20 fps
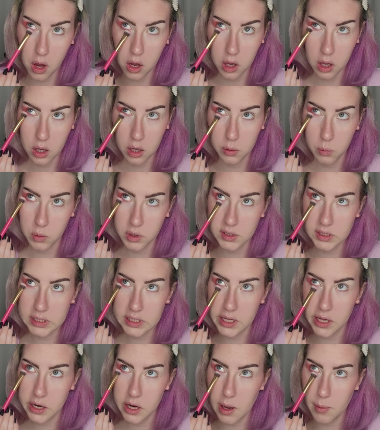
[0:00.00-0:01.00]
And once
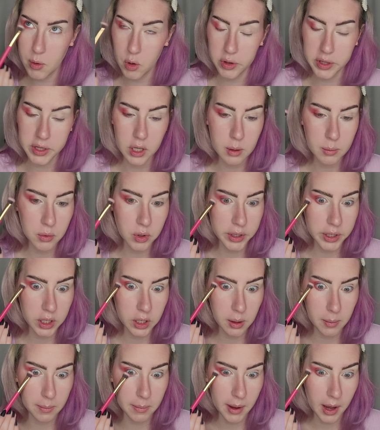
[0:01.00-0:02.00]
again, I'm only going to bring it
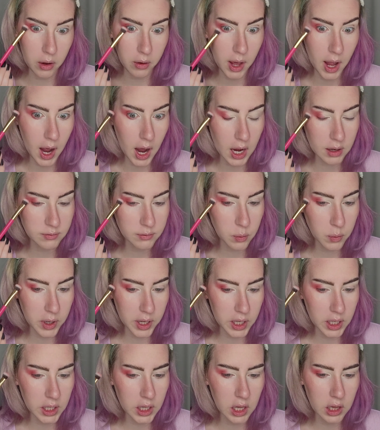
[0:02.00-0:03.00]
about
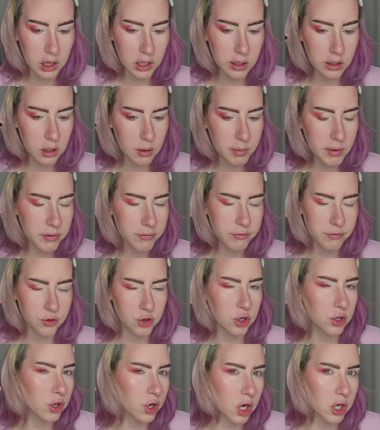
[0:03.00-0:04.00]
halfway, a little bit
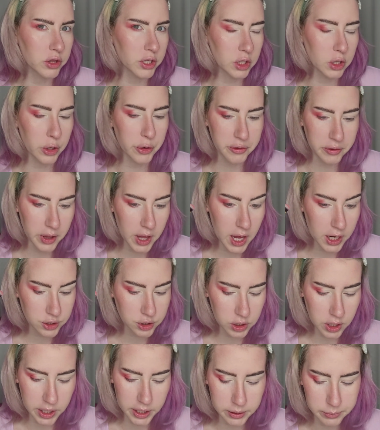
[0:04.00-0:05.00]
further on the lower lash
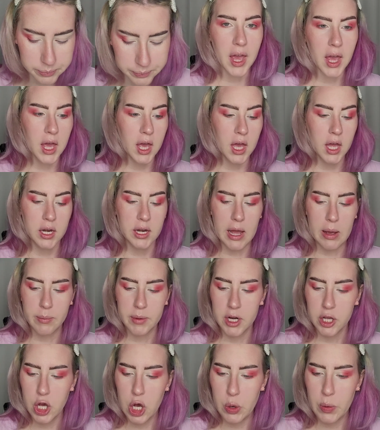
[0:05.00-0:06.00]
line. And now I'm
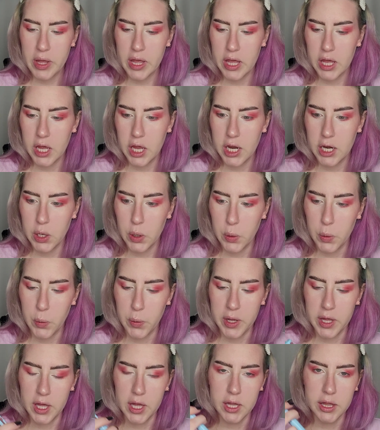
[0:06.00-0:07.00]
going to go in
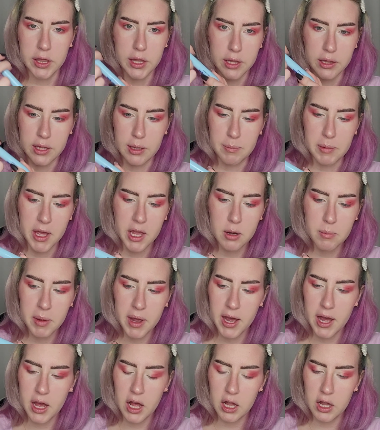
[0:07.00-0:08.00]
with the Pen
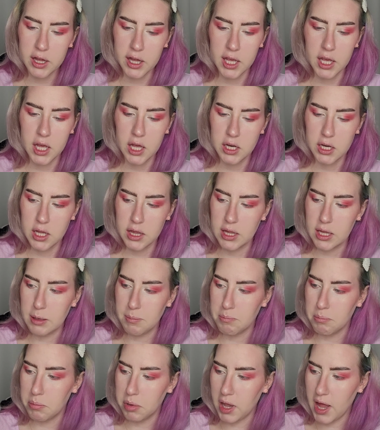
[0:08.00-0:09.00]
Pal and the
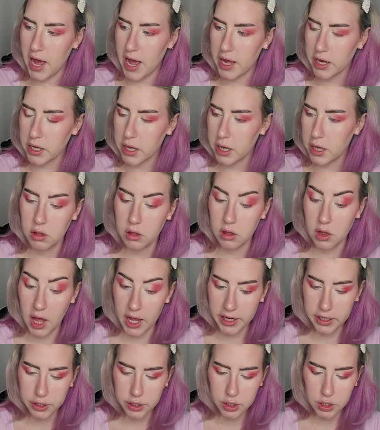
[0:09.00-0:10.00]
black
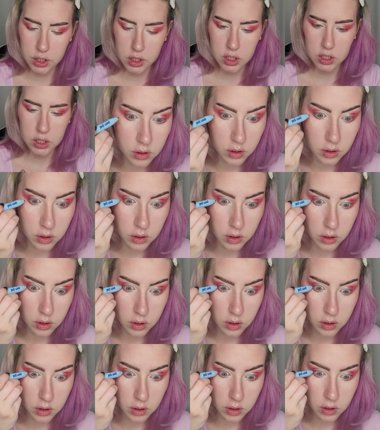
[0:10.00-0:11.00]
liner. And I'm
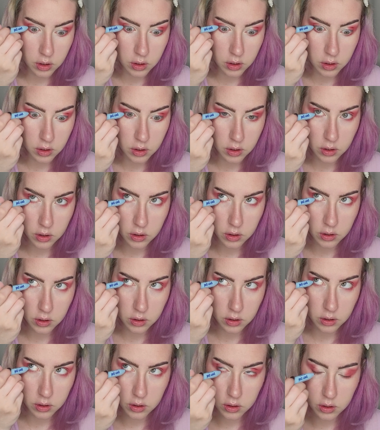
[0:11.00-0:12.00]
going to tight line with
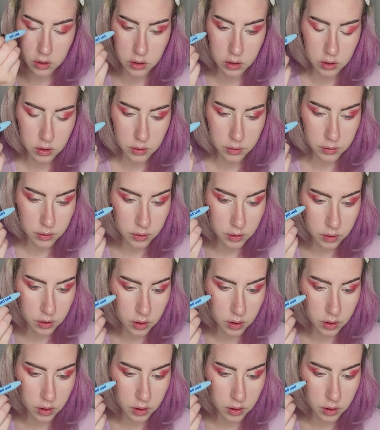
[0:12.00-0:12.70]
this.